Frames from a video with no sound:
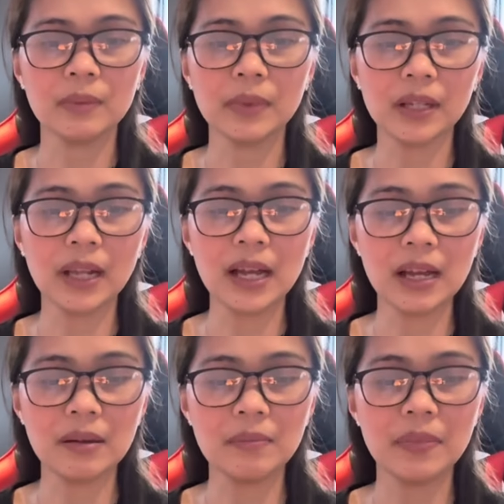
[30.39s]

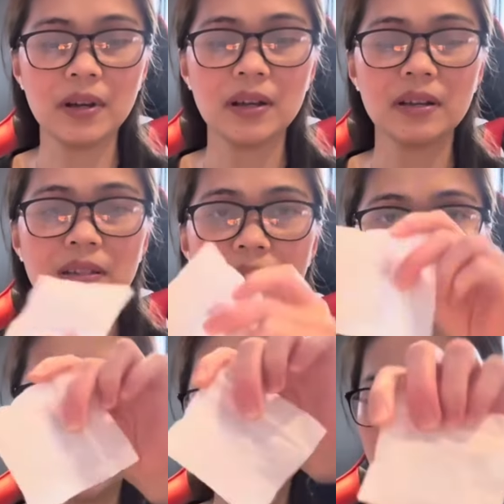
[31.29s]
club,
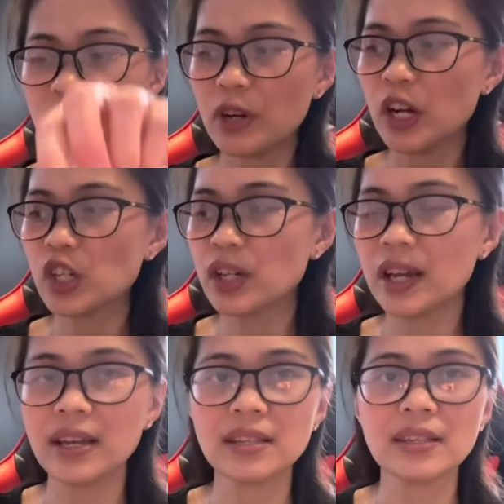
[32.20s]
some extra
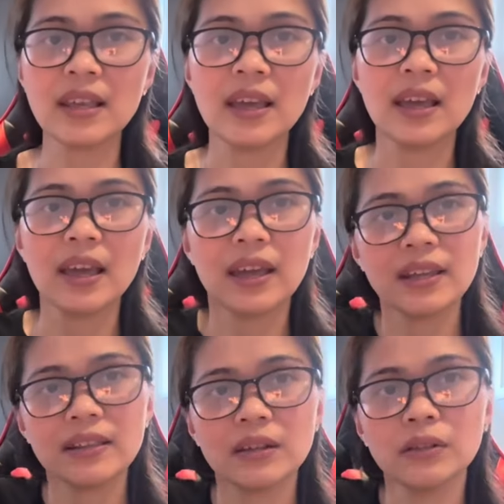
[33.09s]
brushes,
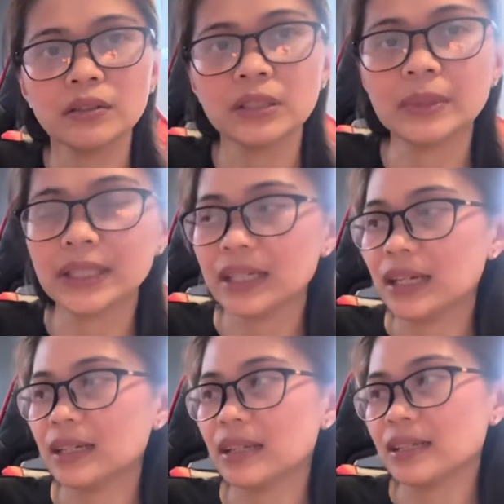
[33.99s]
and the ultimate
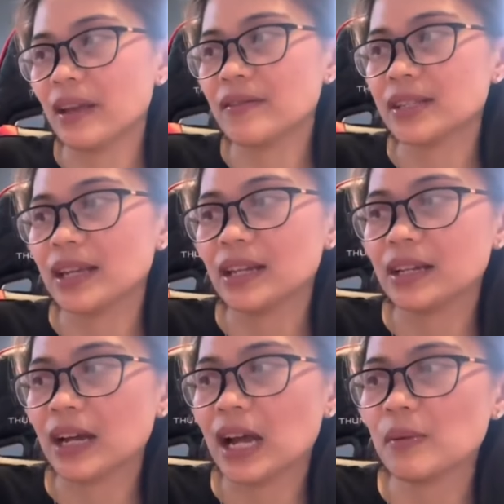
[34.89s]
kit, as I've said,
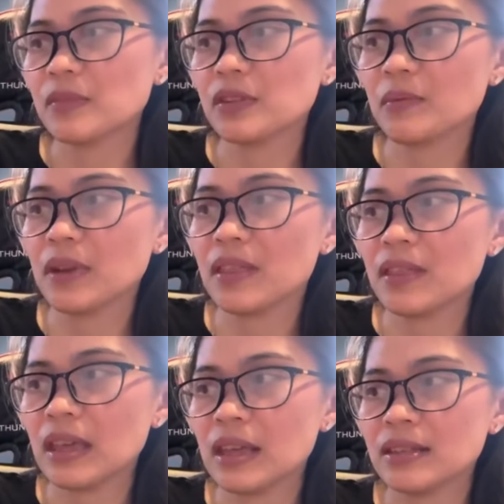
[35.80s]
comes with
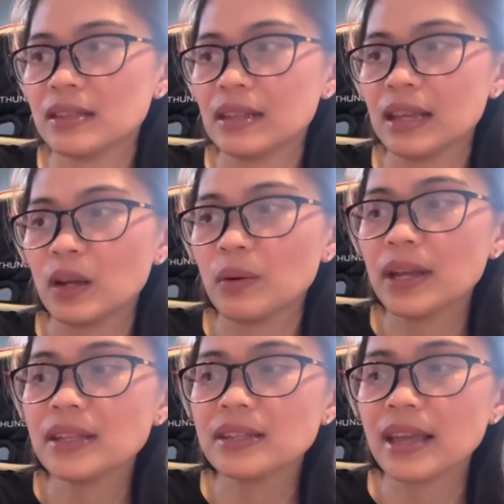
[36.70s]
these
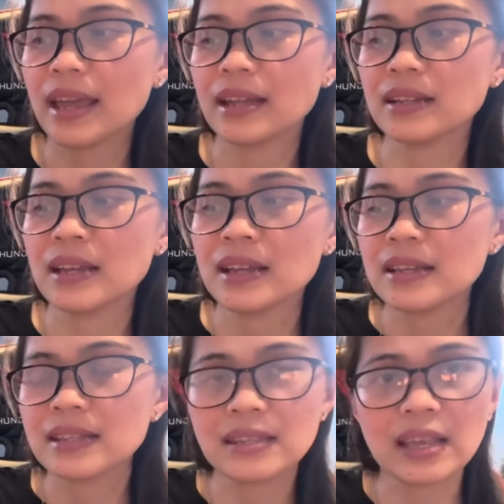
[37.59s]
liquids and
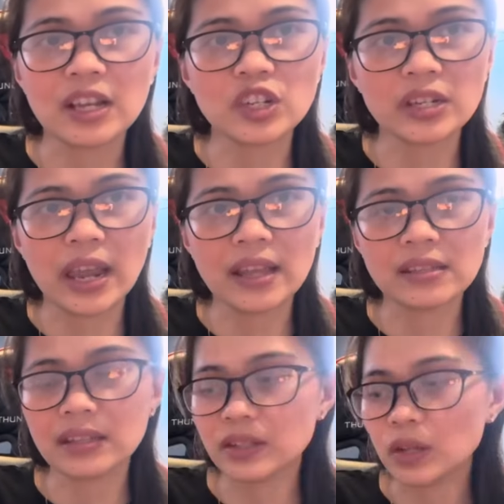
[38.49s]
6 shades
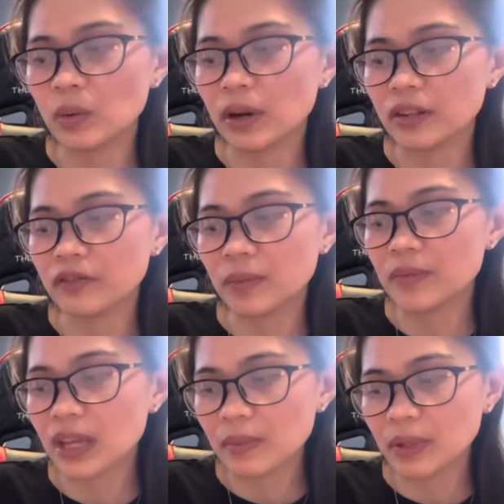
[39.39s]
that you want from
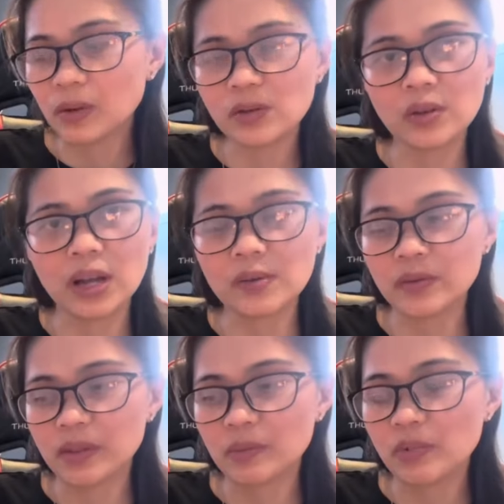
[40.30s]
them. It also comes
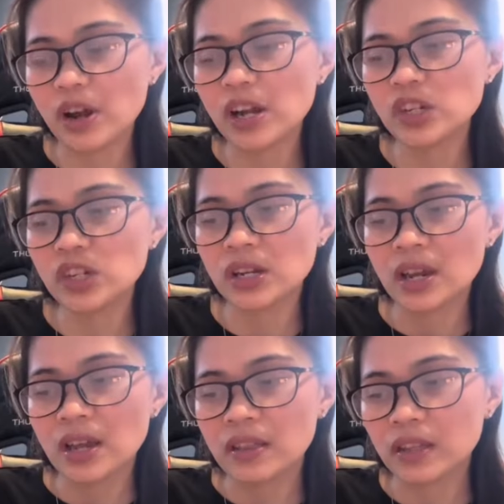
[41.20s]
with a brush,
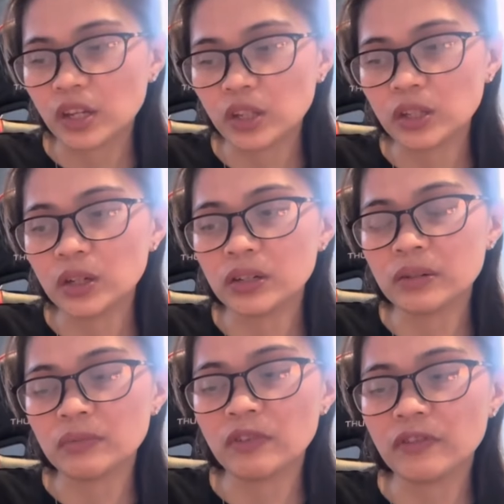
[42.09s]
the cuticle
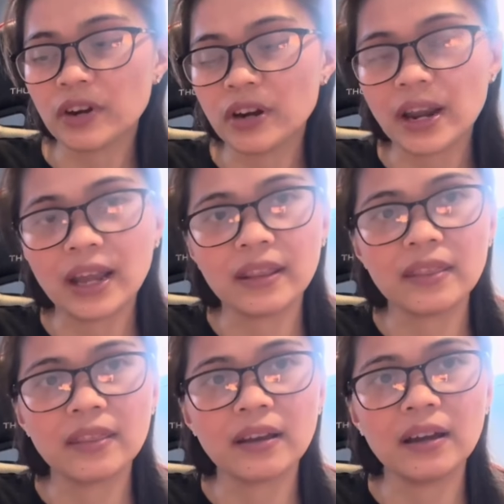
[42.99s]
remover,
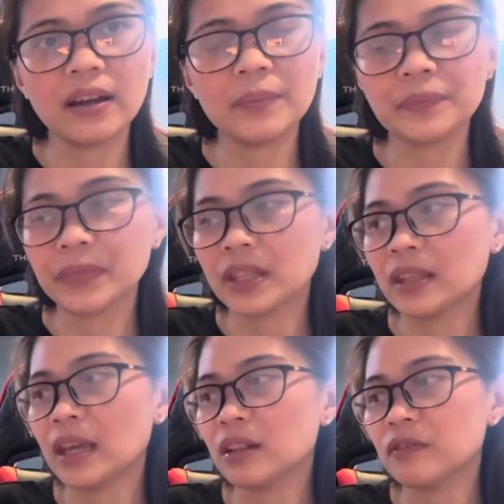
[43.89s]
and the
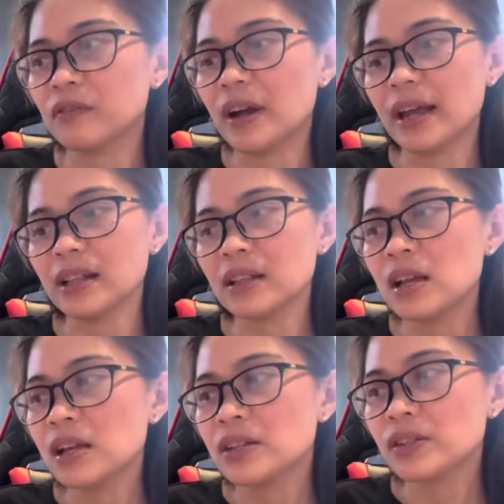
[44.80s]
nail file.
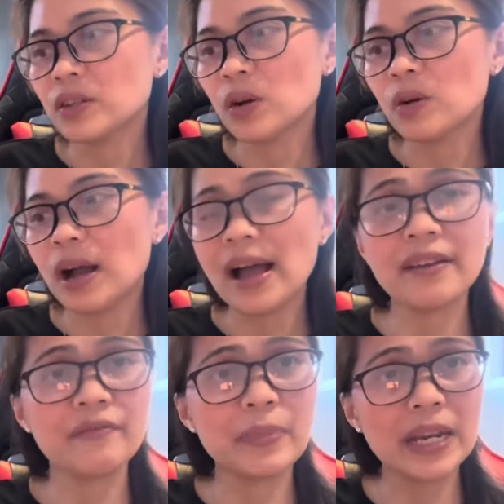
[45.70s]
So
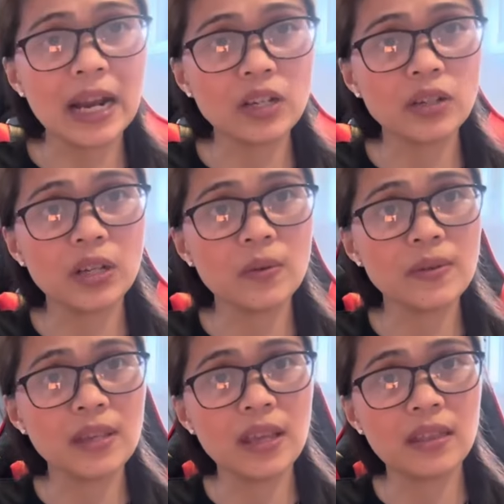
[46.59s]
I've been actually
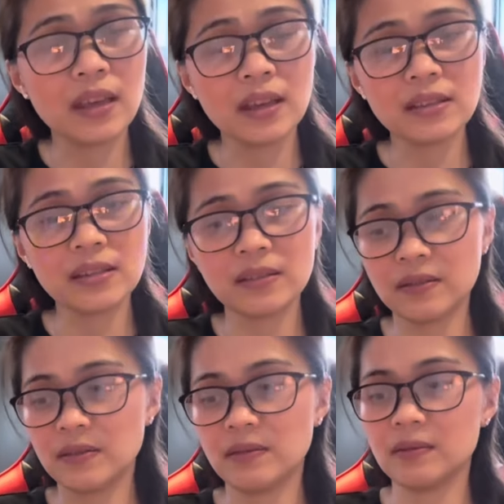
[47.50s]
using
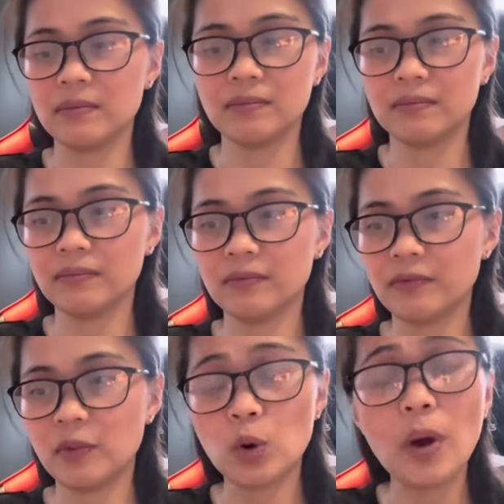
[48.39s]
this
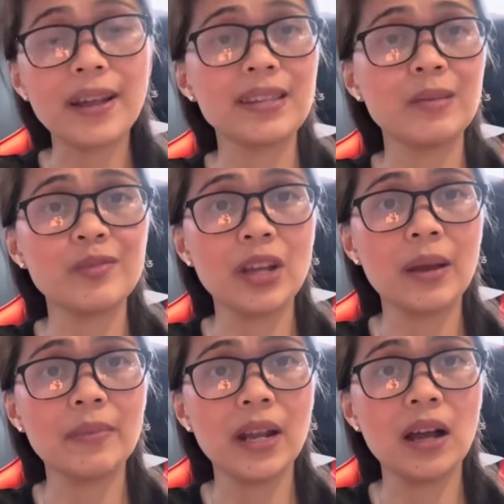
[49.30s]
for quite some
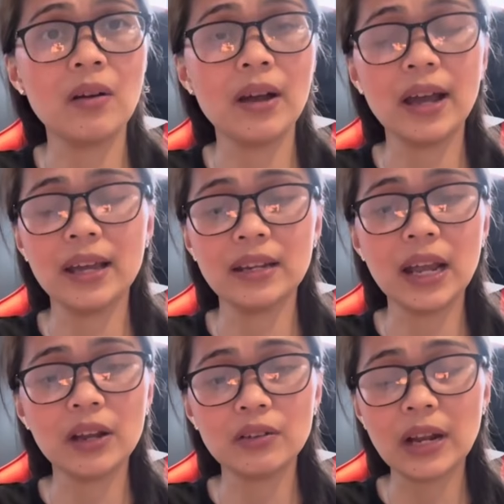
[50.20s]
time now, and
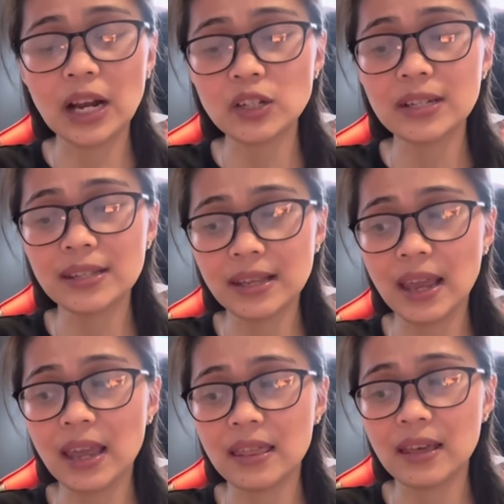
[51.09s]
I could actually
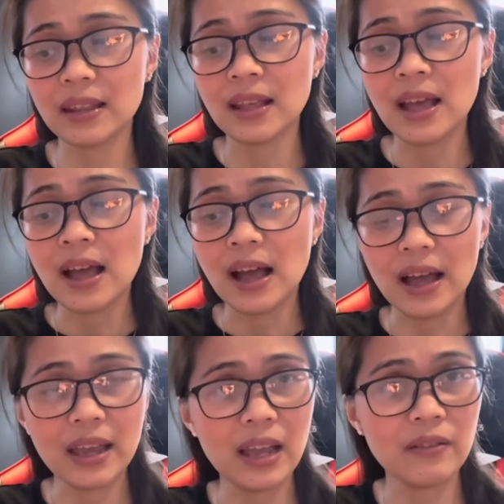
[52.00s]
say that
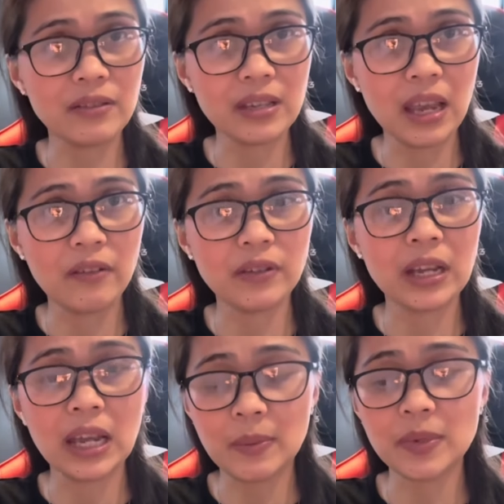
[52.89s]
I have saved
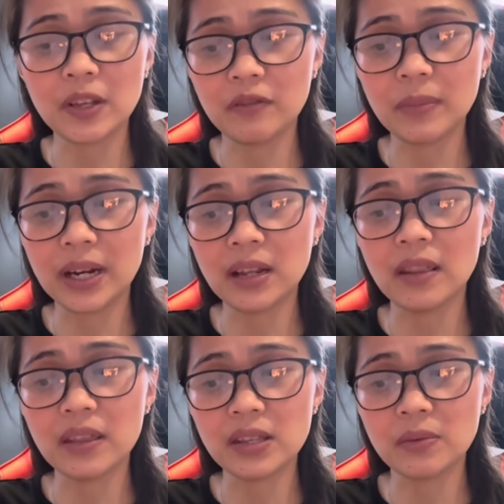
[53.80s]
heaps of money on
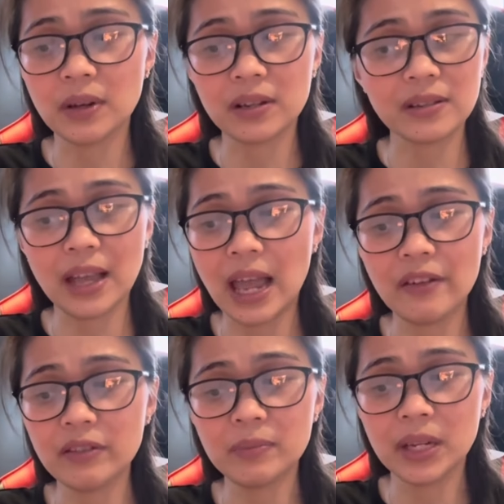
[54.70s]
this one because I
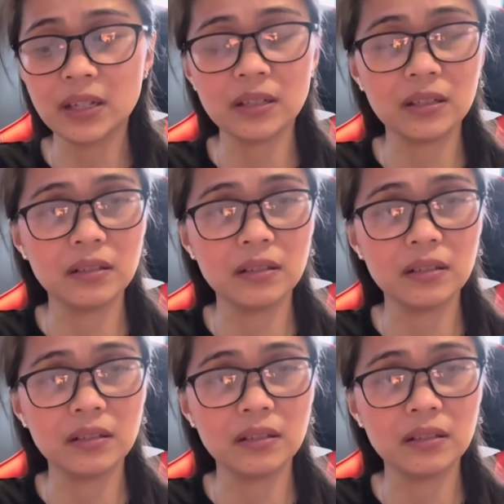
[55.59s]
haven't been